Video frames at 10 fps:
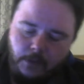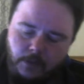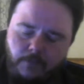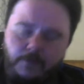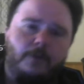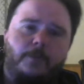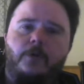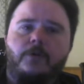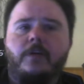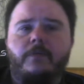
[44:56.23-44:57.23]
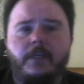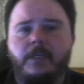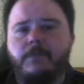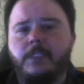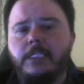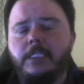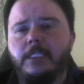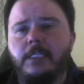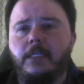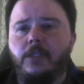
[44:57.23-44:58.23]
you have Interpol, you have
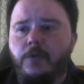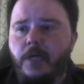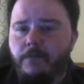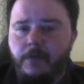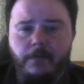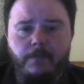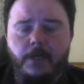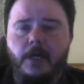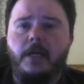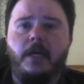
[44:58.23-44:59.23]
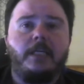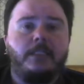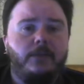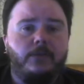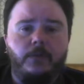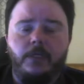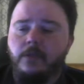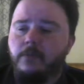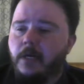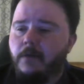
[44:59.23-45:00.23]
EFCC, you have the FBI, IC3,
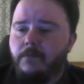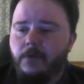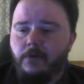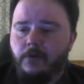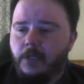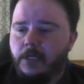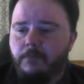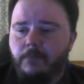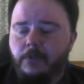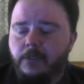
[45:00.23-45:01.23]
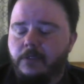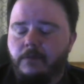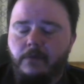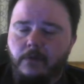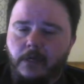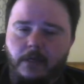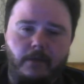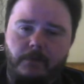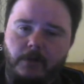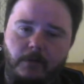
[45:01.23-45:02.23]
you have you know the London Police, you have the UK, you
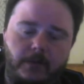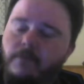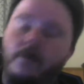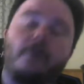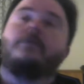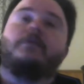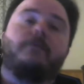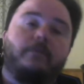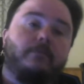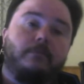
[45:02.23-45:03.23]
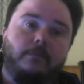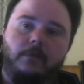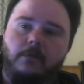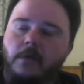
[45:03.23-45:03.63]
have Inter- you have all these different you know